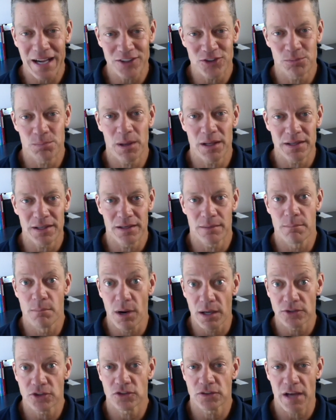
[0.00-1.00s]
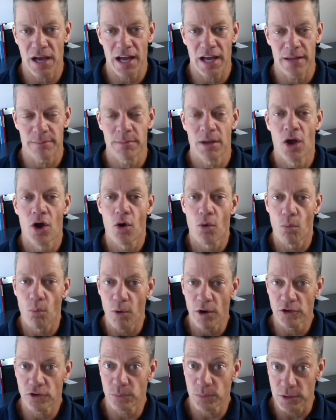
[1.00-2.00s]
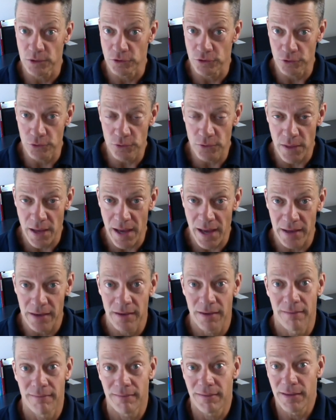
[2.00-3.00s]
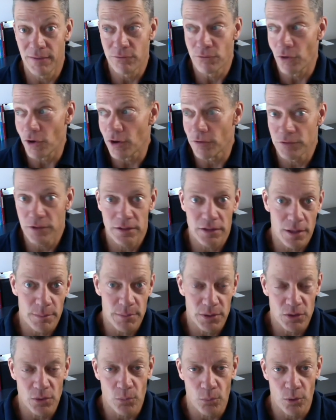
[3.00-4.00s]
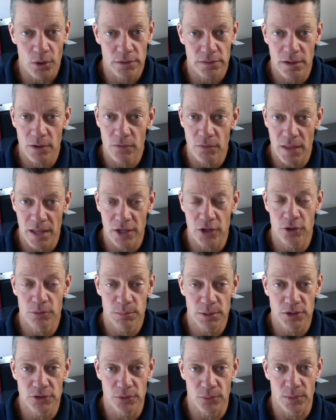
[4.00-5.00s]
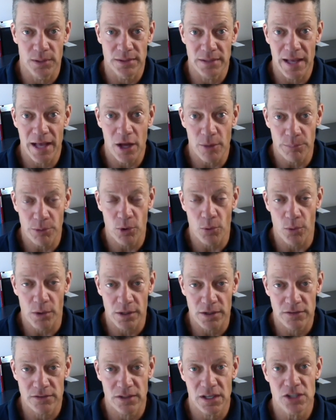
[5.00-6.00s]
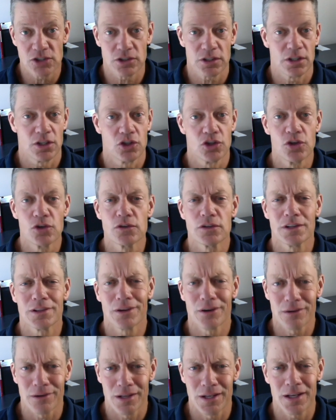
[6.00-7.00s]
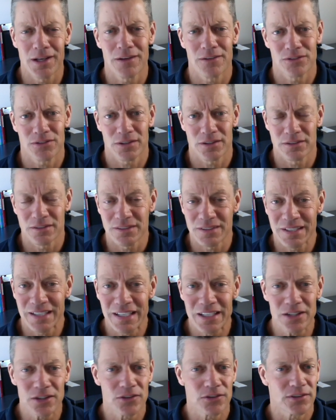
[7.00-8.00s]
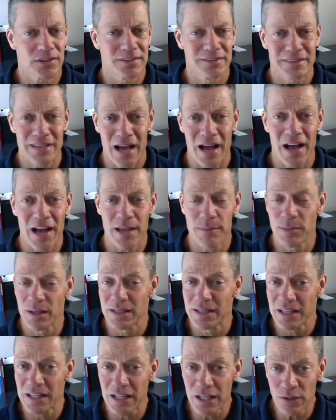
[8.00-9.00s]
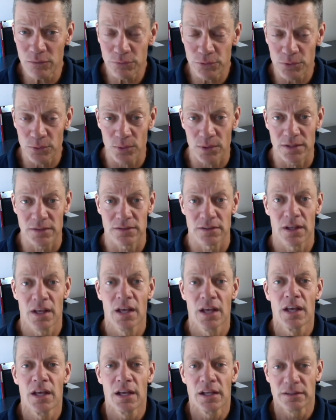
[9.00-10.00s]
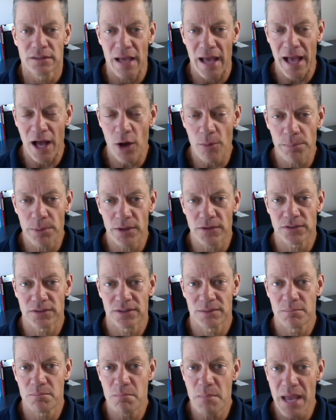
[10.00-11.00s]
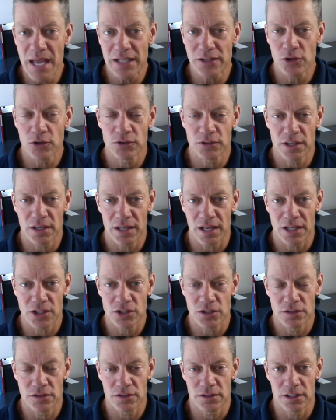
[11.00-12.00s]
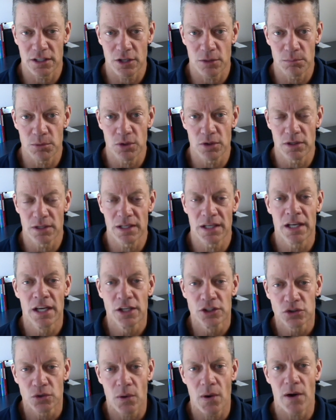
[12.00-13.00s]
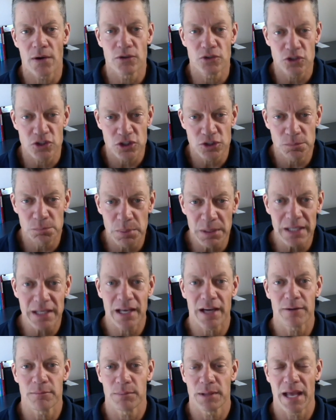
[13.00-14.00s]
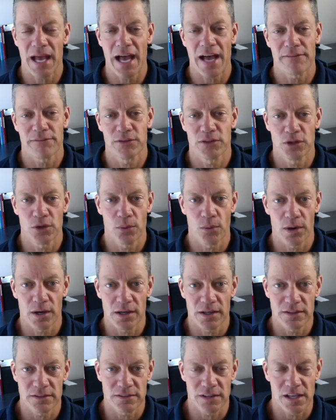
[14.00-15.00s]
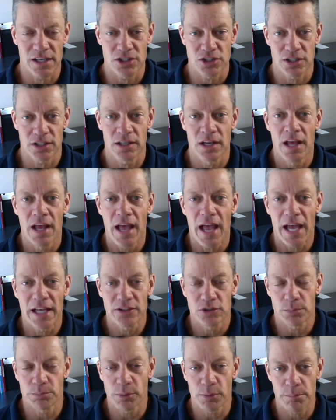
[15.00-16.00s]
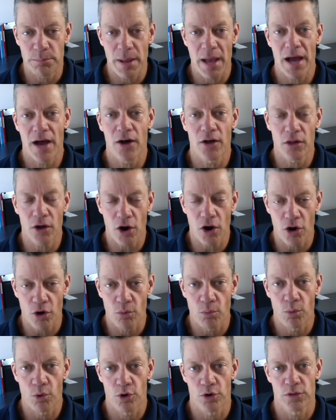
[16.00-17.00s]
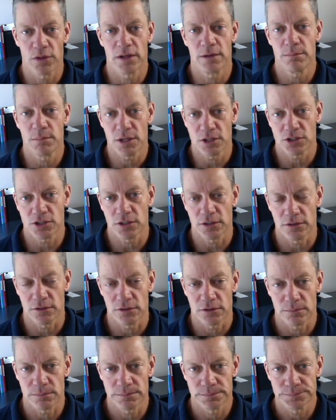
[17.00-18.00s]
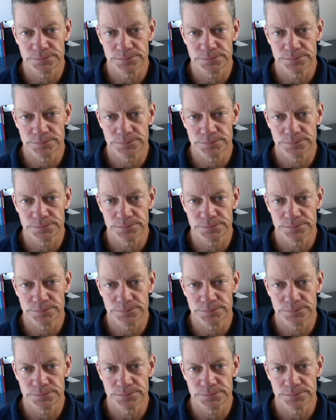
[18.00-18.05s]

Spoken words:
spending much time, once we do that, involving them in the work that they could be doing to help our organization, using their gifts and skills and time and influence to help us make those connections in the community, to go out and speak on behalf of the organization, and to propel our worthy missions.